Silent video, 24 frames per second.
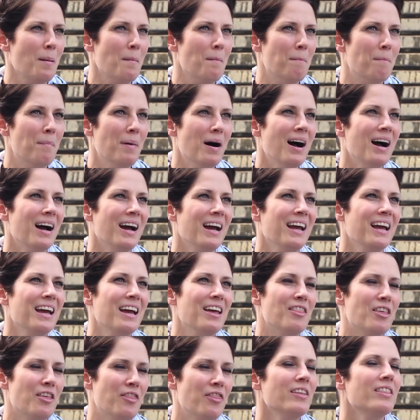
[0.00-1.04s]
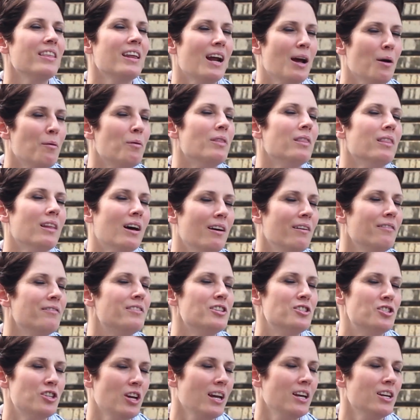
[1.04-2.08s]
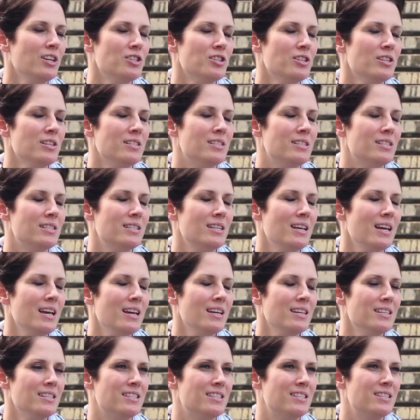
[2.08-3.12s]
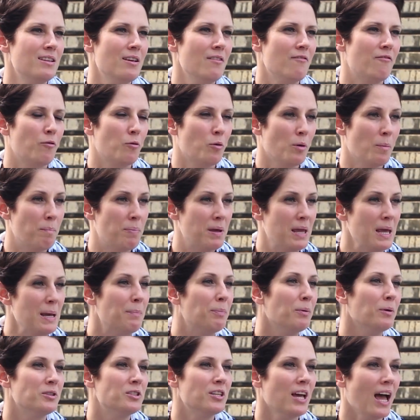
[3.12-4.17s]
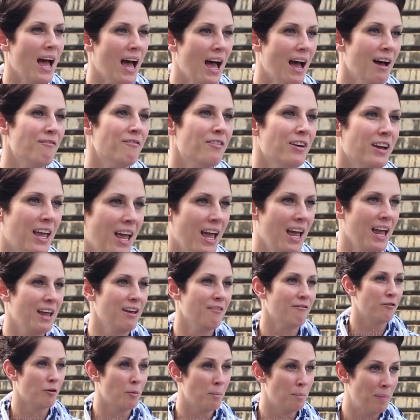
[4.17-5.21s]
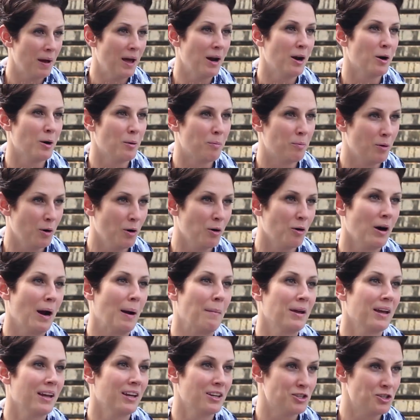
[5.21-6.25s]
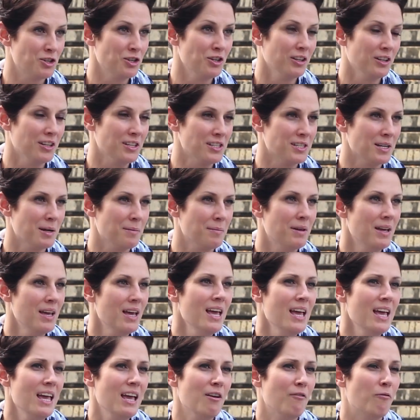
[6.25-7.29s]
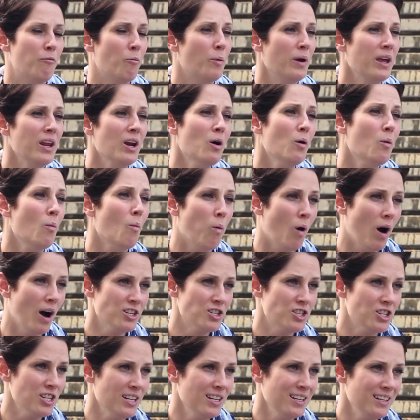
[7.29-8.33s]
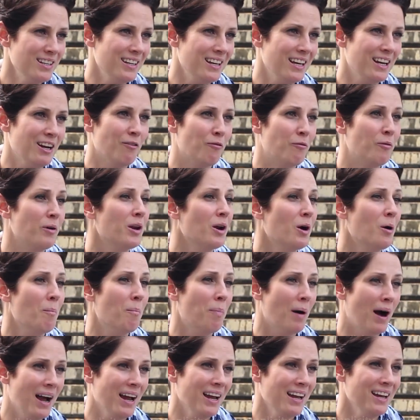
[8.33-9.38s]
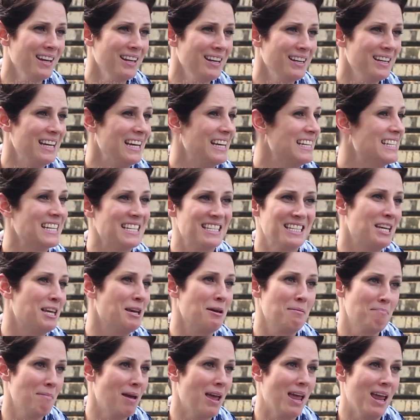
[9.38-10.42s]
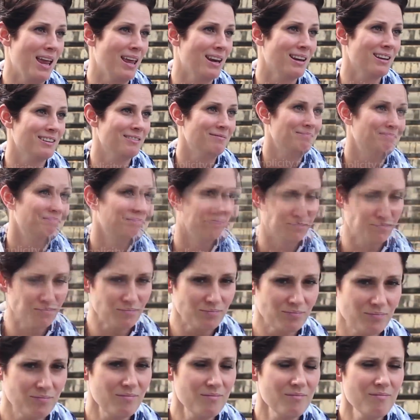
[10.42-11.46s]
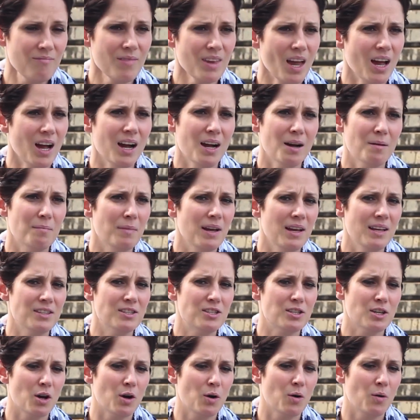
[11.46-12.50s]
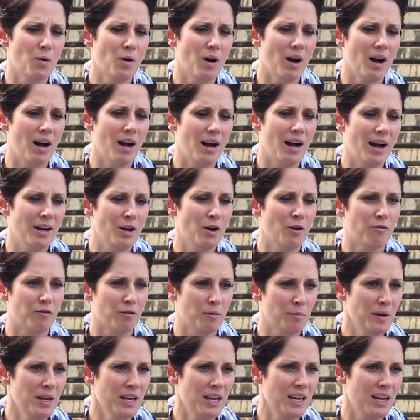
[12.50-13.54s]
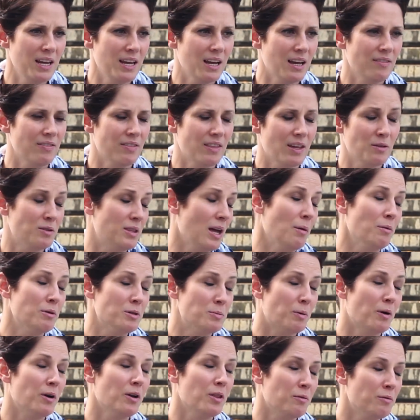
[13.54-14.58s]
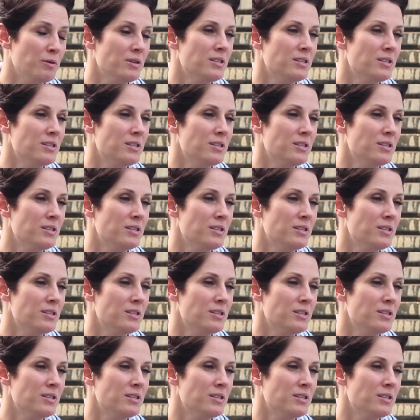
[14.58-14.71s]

the thing that I would love to change is for people to advocate for better programming and journalism. If we don't watch it and if we don't buy it, it doesn't get made. And so I know for me, that was part of the